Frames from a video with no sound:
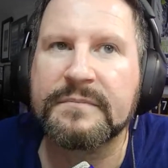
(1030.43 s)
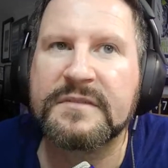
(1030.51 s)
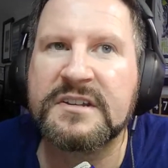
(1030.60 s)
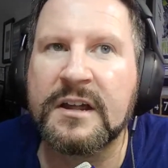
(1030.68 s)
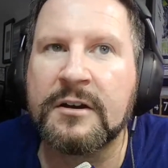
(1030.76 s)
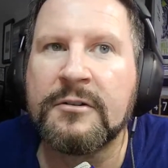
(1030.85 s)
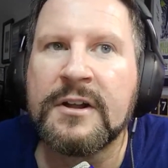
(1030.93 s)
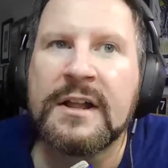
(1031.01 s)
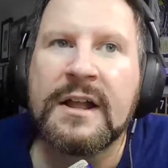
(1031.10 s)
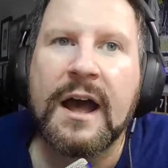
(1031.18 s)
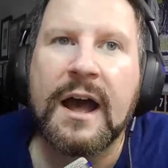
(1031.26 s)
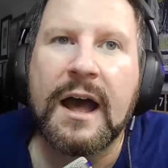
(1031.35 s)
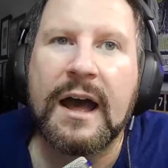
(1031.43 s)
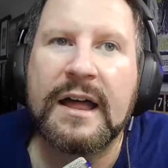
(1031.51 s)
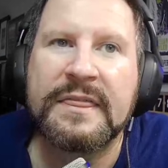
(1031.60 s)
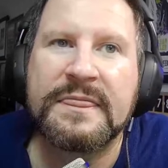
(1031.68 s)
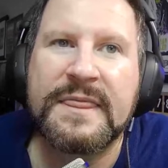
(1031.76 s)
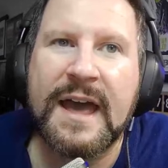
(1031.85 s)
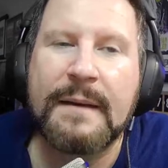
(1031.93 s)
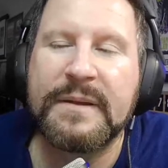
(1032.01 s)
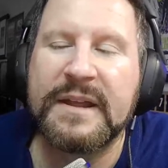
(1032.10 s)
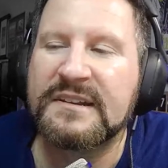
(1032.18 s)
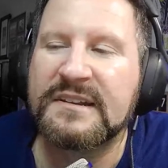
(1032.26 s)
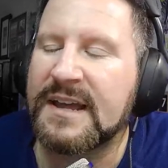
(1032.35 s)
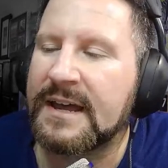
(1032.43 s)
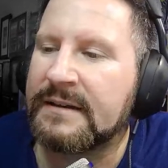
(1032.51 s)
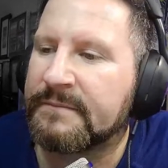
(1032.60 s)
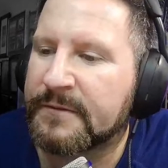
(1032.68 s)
So that being said,